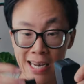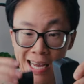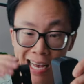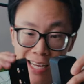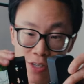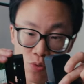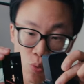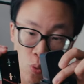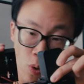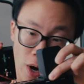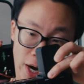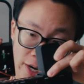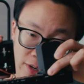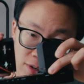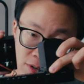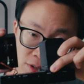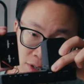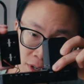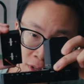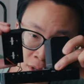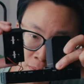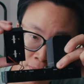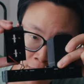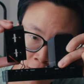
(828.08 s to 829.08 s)
and it has
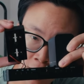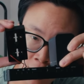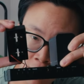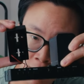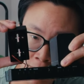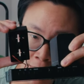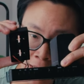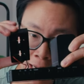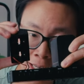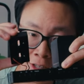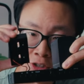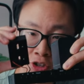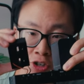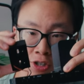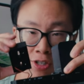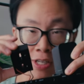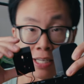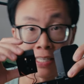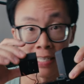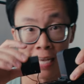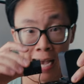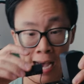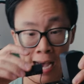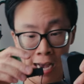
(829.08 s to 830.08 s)
wires on the bottom that
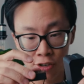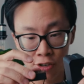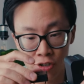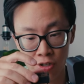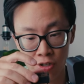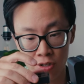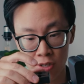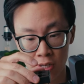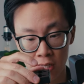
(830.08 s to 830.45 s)
just attaches